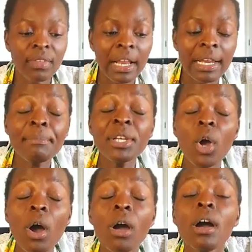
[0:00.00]
let me
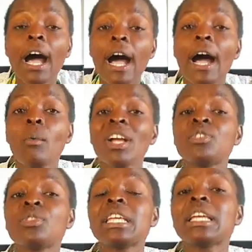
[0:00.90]
know what
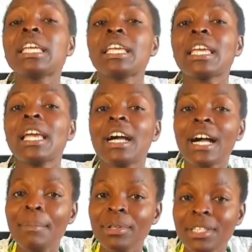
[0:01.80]
you think
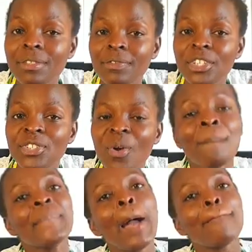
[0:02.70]
about this
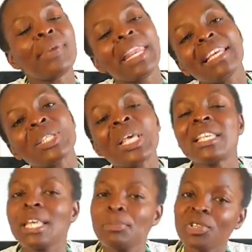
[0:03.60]
video. Please
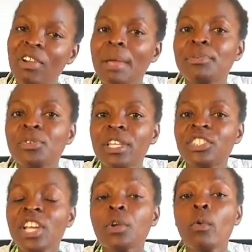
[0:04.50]
subscribe to the
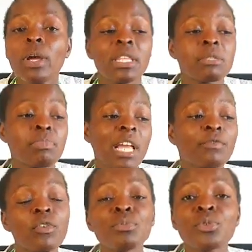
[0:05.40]
channel. We want this
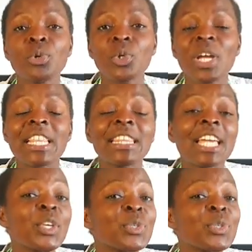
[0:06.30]
platform to grow, and thank